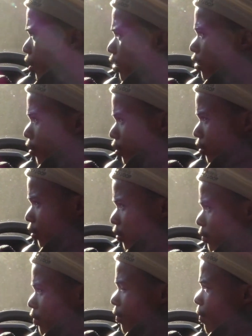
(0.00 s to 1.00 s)

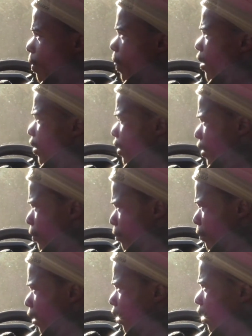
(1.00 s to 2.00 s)
kudu,
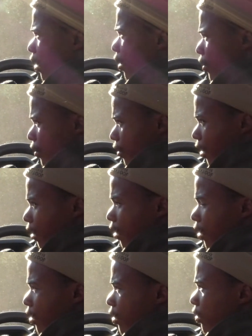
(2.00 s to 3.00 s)
impala,
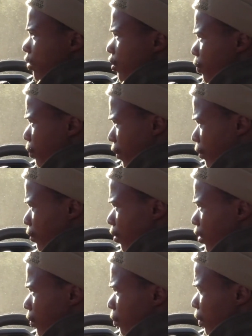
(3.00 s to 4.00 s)
inyala,
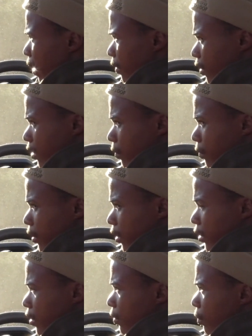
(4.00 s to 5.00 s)
springbok, black
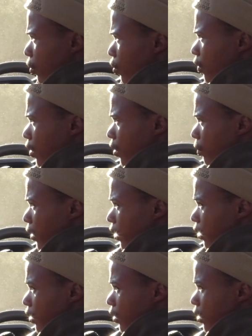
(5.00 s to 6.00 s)
wildebeest, blue
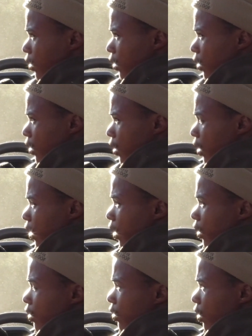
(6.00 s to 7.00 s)
wildebeest,
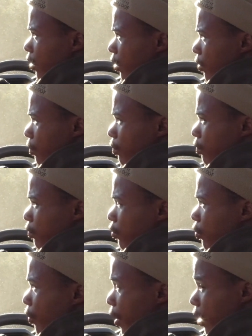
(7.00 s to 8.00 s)
and
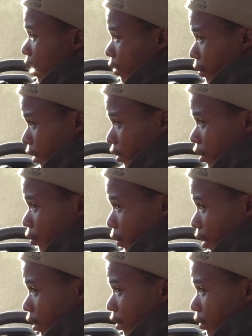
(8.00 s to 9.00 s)
red-eyed beast as
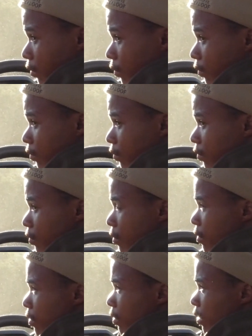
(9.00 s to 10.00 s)
well.
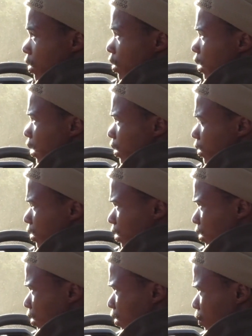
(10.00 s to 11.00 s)
And
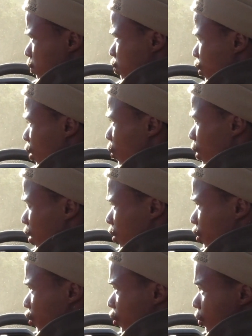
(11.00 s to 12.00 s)
here
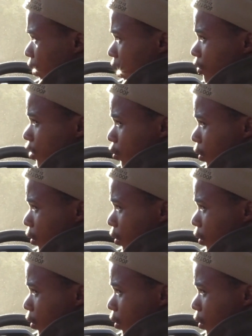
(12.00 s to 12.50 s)
was giraffes as